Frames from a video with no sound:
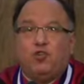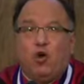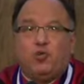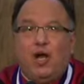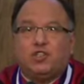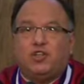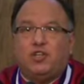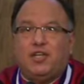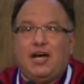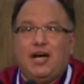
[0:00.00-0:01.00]
of
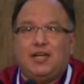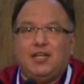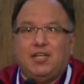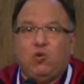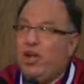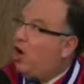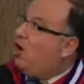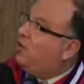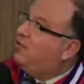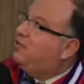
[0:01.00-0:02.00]
Northwestern. Uh, we
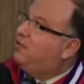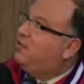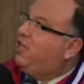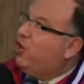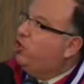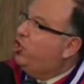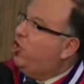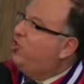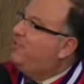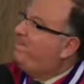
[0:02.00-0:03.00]
are here
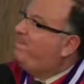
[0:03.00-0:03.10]
adjourned.